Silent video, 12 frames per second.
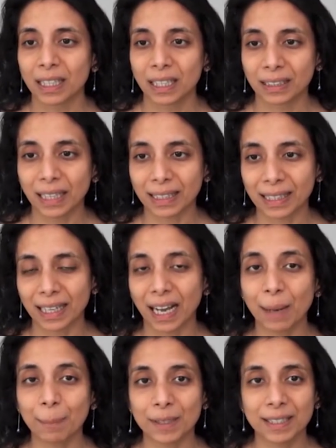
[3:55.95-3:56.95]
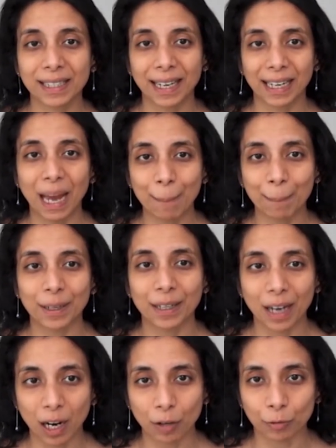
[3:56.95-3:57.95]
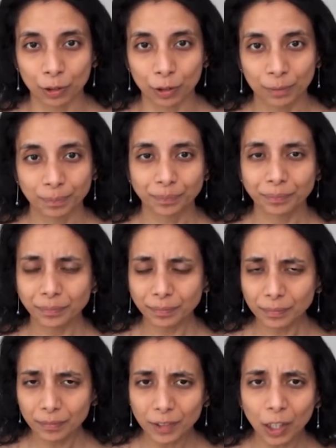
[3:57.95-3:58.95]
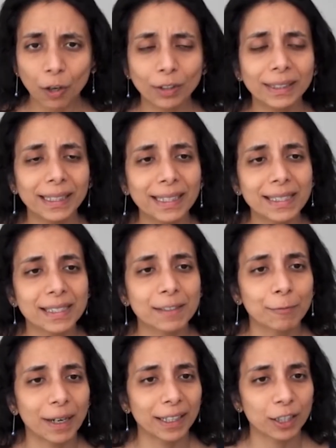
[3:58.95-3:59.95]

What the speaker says: that can help us scale up and out on these very